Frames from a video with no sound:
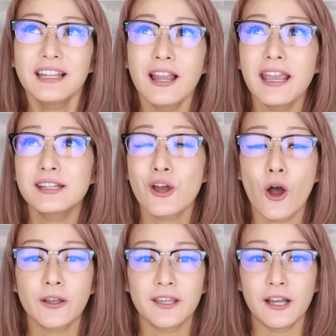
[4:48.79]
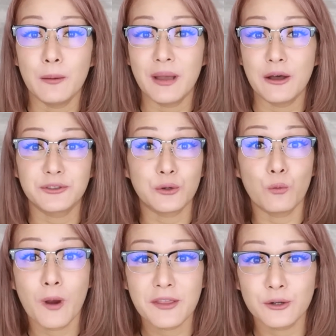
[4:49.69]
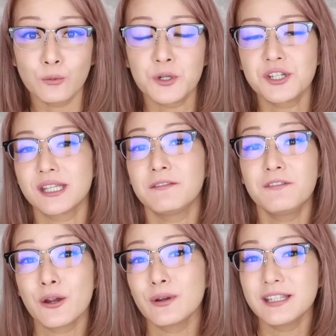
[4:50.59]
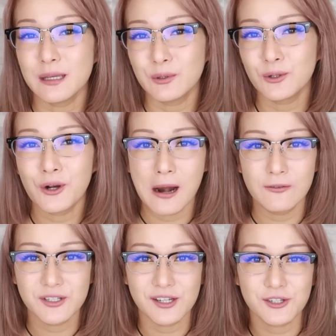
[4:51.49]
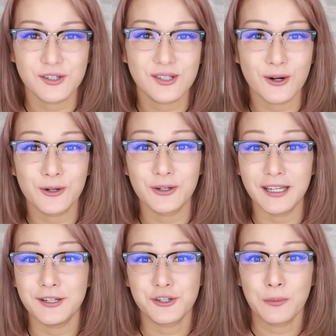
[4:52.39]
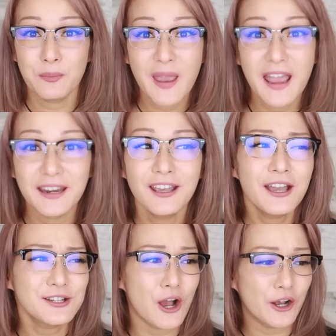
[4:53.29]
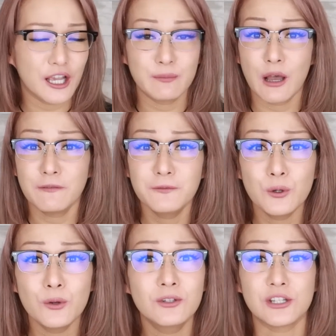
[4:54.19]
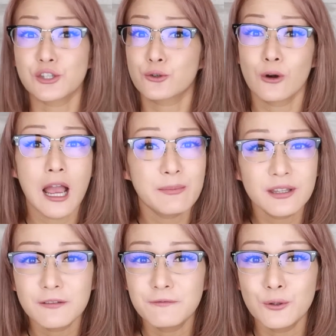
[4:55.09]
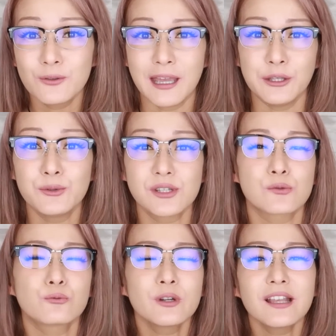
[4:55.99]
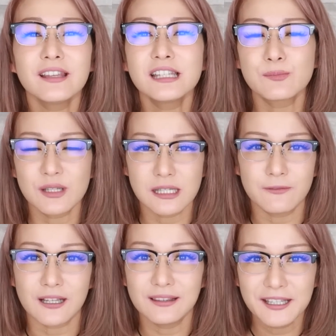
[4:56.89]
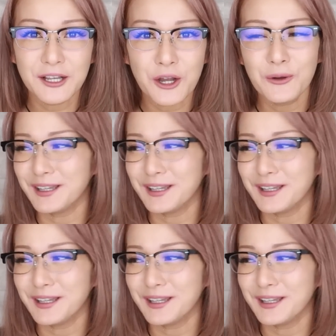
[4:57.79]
like talking about the weather, which is a very typical conversation starter in Japan, talking about food, describing the food that uses really specific lingo,